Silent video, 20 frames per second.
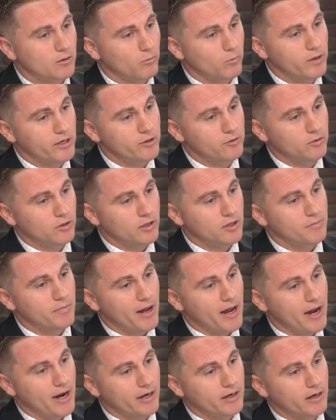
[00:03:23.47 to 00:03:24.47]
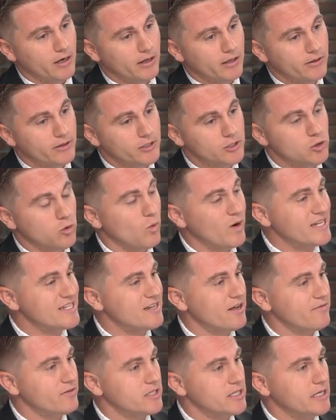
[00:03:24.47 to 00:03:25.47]
when you look back, the
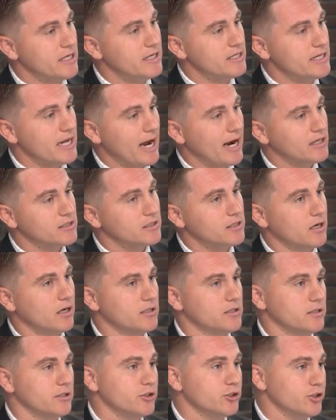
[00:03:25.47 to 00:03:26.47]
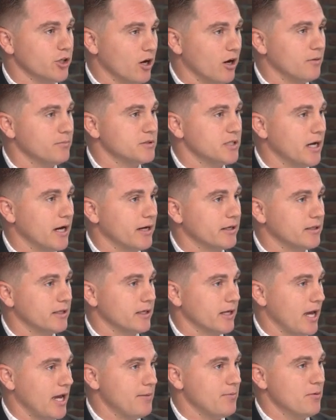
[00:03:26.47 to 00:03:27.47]
2017 Tax Cuts and Jobs Act
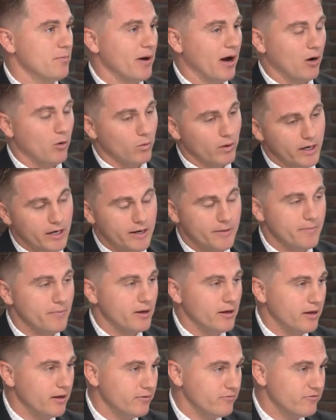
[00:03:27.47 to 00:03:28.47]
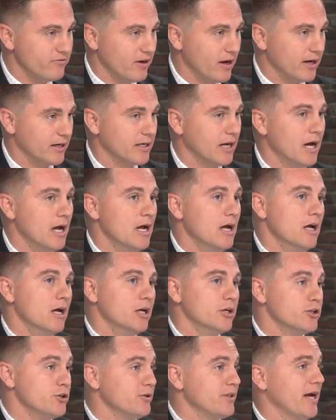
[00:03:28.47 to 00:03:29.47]
that came about when, in fact,
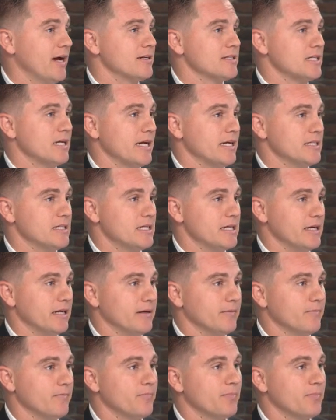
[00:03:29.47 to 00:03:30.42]
2018.